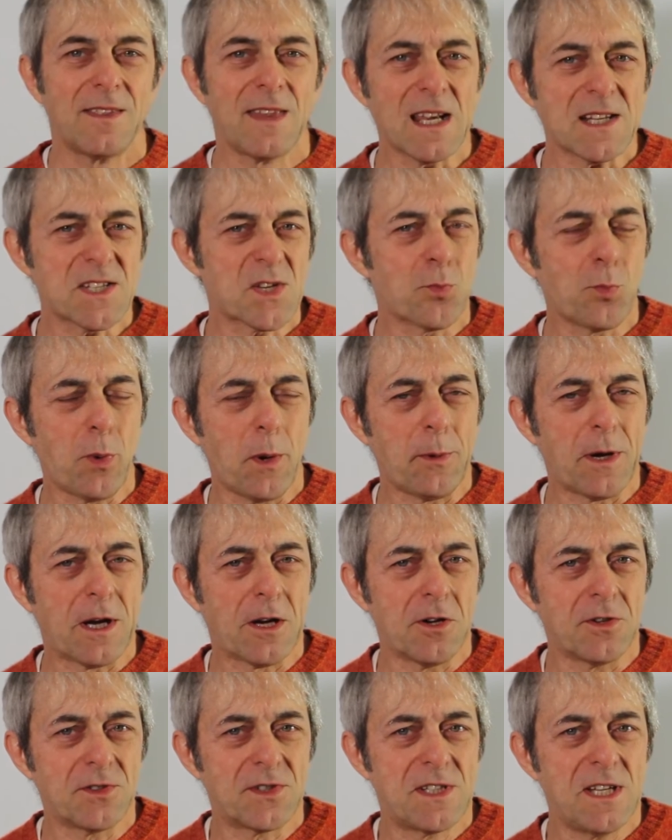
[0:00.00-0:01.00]
Next we will
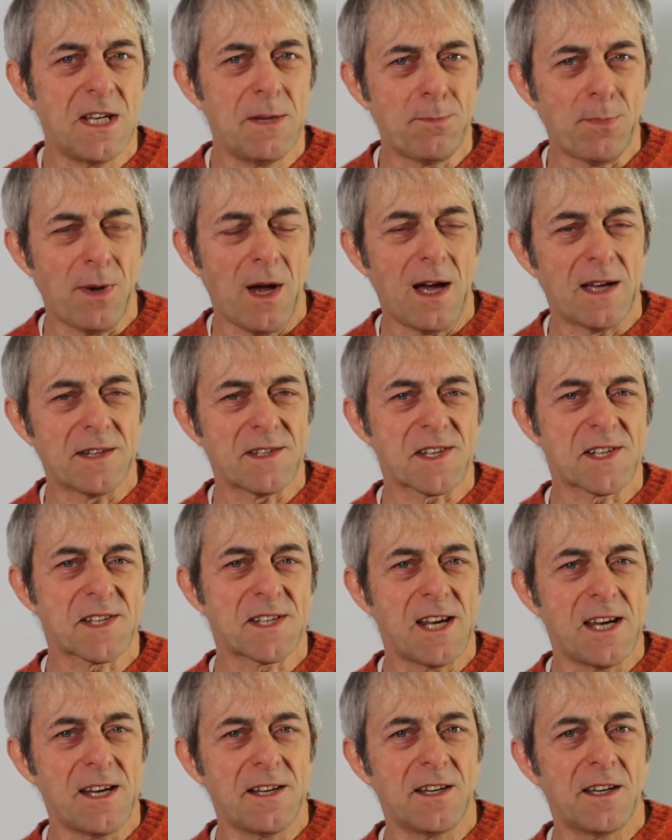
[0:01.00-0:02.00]
go deep,
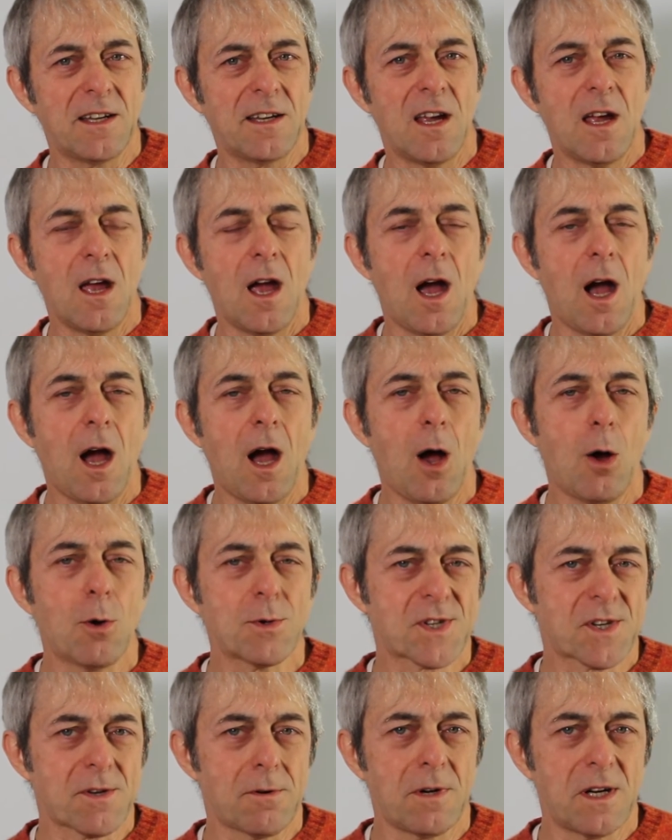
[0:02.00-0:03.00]
understanding how
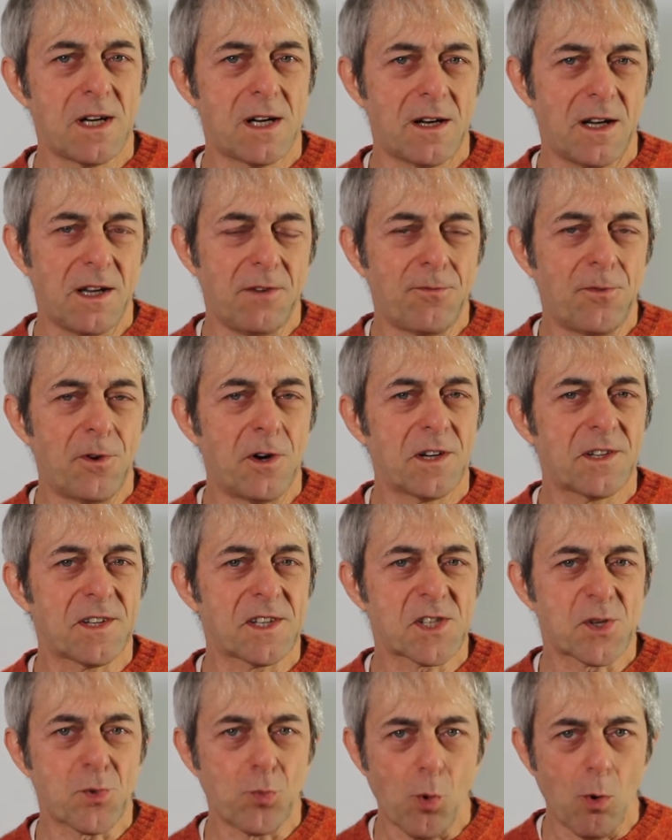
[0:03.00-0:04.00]
solar
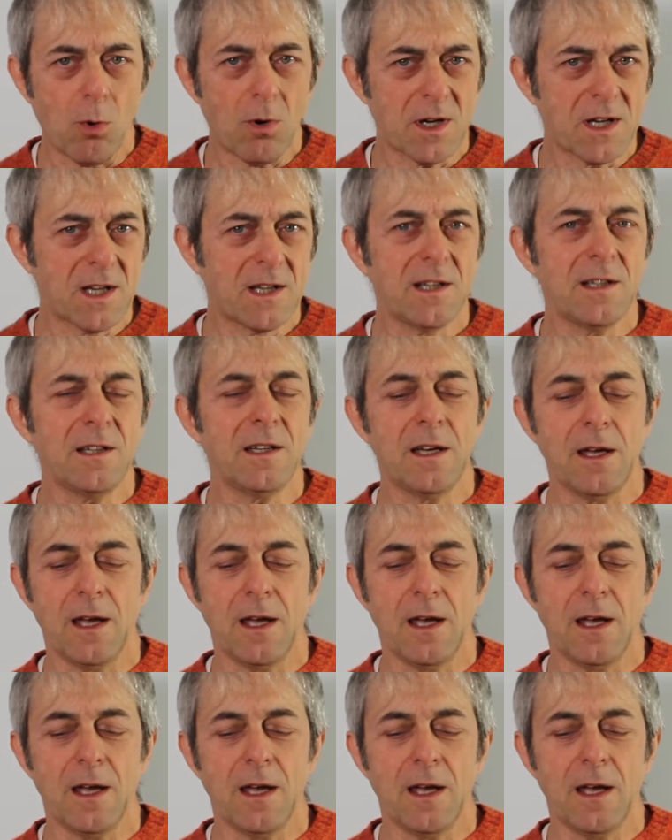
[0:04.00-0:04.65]
inverters work